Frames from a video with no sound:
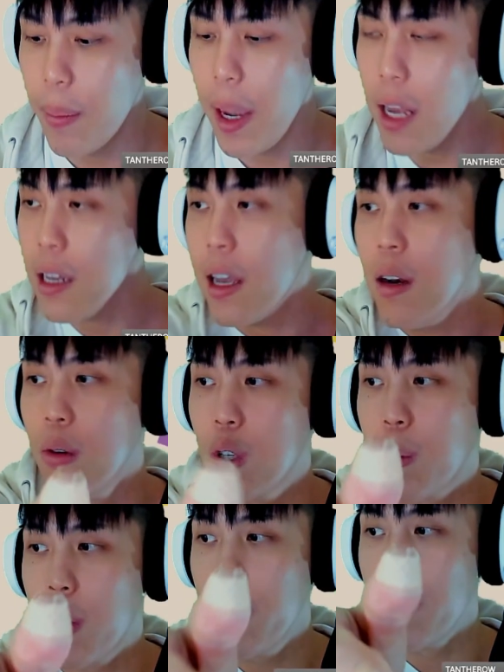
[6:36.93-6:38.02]
my hand kind of looks
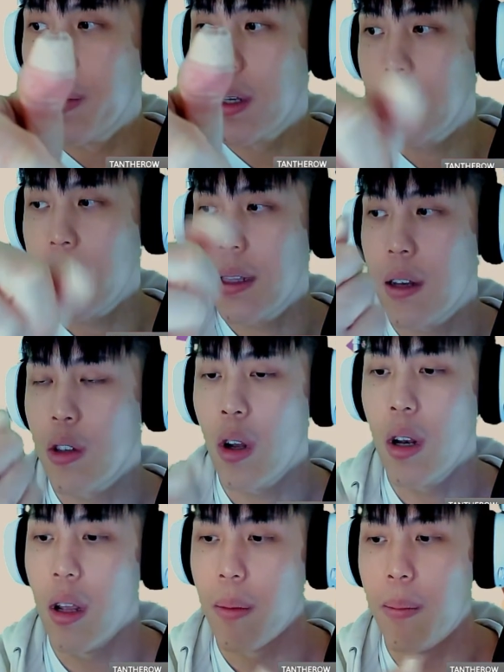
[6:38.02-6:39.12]
purple because like there's not
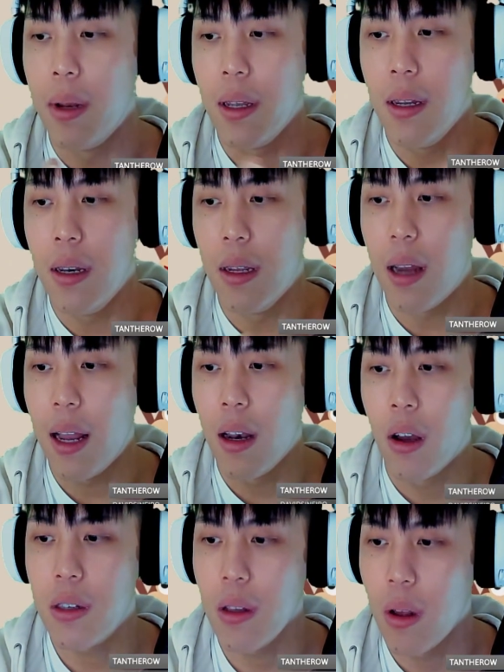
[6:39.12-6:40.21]
a lot of blood in it. I
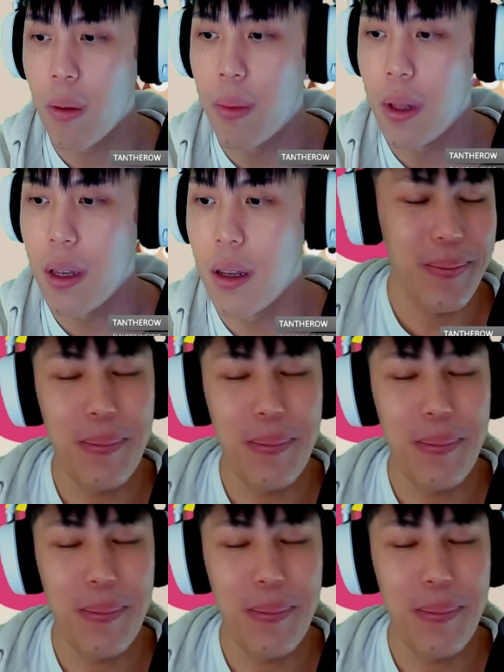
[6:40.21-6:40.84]
lost a lot of blood.